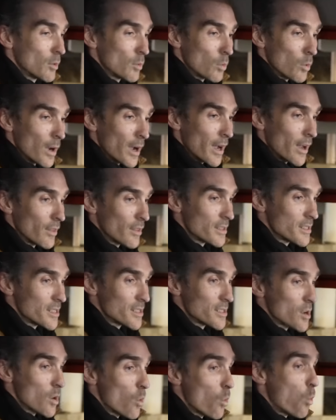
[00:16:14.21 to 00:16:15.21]
Wow, this
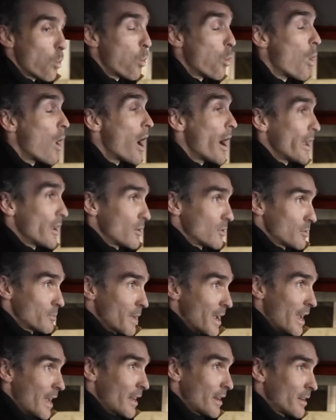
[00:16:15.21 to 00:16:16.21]
is wild,
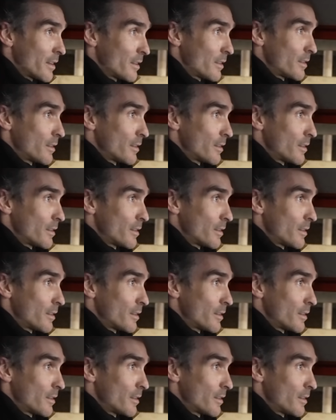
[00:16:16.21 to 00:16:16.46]
man.